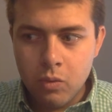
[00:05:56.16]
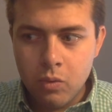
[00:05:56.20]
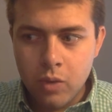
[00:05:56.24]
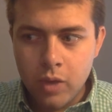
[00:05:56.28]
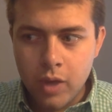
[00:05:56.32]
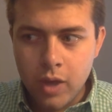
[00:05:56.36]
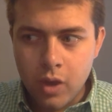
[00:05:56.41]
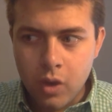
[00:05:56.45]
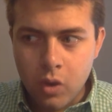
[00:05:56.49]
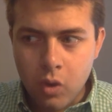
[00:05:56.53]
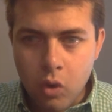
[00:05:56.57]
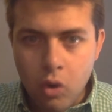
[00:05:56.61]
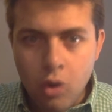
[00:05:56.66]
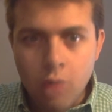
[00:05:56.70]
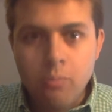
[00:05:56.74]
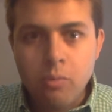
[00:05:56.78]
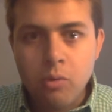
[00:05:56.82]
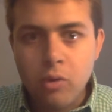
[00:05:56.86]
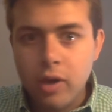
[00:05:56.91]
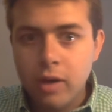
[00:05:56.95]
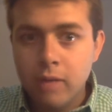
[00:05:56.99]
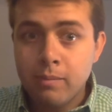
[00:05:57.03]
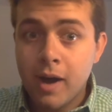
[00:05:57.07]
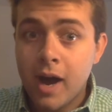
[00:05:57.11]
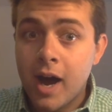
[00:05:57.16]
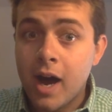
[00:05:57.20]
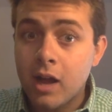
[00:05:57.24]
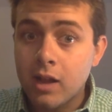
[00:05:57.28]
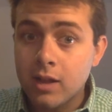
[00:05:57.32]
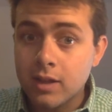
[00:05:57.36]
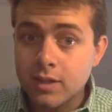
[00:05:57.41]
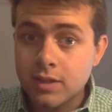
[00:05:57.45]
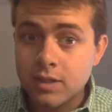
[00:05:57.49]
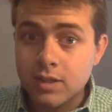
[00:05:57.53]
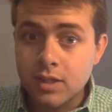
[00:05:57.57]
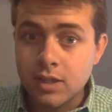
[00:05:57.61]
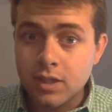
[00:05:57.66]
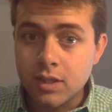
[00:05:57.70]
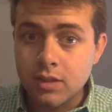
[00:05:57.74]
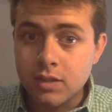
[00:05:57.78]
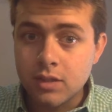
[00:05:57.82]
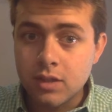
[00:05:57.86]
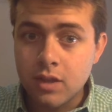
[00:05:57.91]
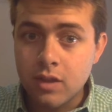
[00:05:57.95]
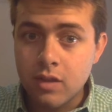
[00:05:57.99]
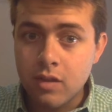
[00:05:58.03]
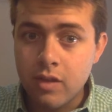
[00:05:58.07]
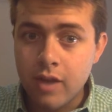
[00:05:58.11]
incorporate
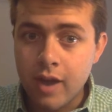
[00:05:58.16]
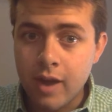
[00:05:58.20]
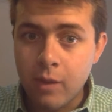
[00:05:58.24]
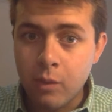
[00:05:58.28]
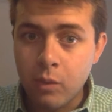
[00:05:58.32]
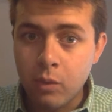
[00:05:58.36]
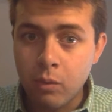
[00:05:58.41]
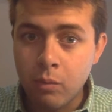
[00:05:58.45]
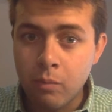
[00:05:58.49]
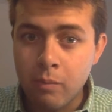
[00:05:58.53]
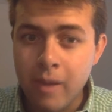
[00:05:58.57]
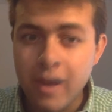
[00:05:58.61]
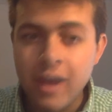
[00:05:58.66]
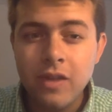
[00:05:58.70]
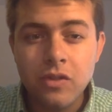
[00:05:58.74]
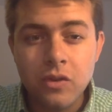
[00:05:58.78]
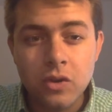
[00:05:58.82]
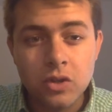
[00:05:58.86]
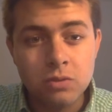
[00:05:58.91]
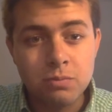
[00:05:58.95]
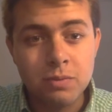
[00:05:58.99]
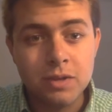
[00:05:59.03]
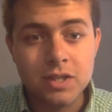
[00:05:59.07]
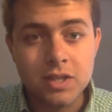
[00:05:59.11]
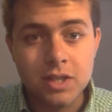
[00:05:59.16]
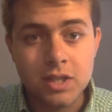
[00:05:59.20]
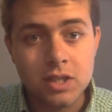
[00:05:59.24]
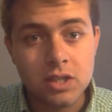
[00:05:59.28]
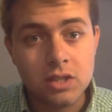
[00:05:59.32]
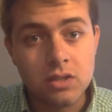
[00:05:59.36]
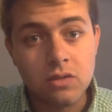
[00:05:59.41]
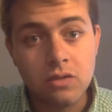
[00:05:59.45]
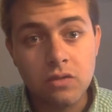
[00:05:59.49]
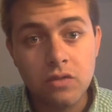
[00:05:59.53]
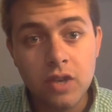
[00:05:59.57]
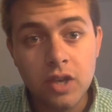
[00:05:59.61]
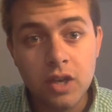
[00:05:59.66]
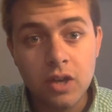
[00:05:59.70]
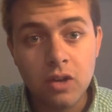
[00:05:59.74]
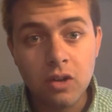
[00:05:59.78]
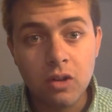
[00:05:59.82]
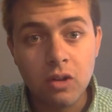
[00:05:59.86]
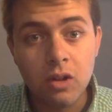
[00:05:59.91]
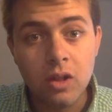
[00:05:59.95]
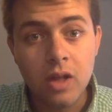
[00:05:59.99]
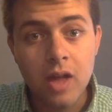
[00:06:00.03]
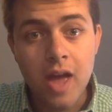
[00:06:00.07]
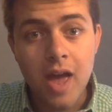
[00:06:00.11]
policies that will make those businesses
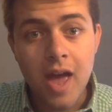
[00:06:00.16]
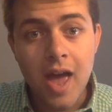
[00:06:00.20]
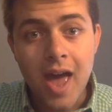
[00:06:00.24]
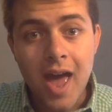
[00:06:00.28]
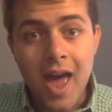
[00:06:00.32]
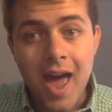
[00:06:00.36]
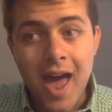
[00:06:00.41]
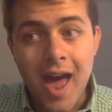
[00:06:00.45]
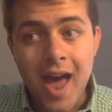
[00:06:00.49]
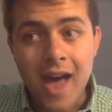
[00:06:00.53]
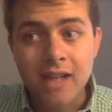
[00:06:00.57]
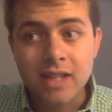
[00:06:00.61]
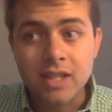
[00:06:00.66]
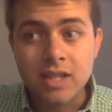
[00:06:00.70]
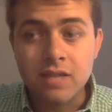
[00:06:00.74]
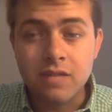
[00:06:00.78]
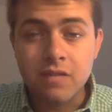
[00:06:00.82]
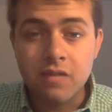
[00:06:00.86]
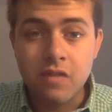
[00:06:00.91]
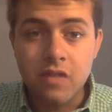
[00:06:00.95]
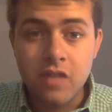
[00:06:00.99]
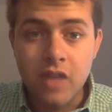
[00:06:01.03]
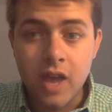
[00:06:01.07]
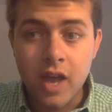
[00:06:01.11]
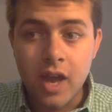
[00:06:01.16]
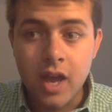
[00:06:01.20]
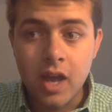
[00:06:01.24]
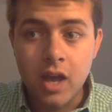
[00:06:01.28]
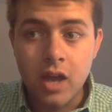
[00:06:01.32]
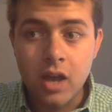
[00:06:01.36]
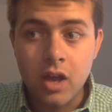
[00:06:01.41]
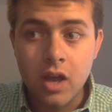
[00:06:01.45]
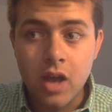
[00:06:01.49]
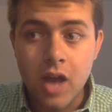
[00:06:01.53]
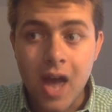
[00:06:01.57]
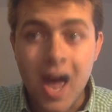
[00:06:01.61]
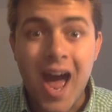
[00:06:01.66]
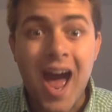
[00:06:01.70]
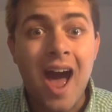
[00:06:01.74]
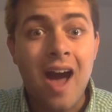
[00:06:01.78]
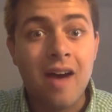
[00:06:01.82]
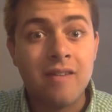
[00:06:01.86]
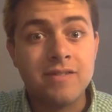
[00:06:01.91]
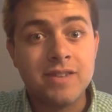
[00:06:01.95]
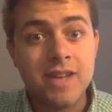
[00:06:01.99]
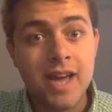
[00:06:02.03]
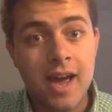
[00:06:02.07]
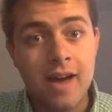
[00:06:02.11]
feel as if they
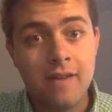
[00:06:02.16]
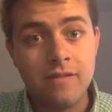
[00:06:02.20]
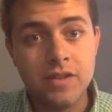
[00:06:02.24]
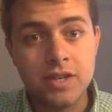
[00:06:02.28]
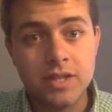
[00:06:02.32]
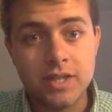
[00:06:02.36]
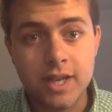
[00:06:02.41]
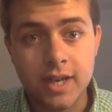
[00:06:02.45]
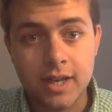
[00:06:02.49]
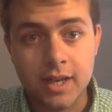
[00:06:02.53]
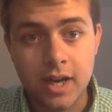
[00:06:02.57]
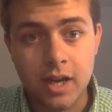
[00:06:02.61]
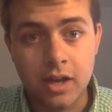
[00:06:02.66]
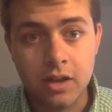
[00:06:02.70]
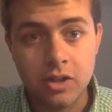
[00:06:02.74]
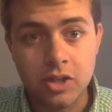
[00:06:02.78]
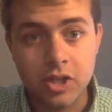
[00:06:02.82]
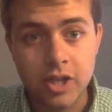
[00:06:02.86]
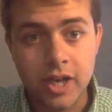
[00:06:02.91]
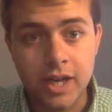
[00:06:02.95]
have to have this technology.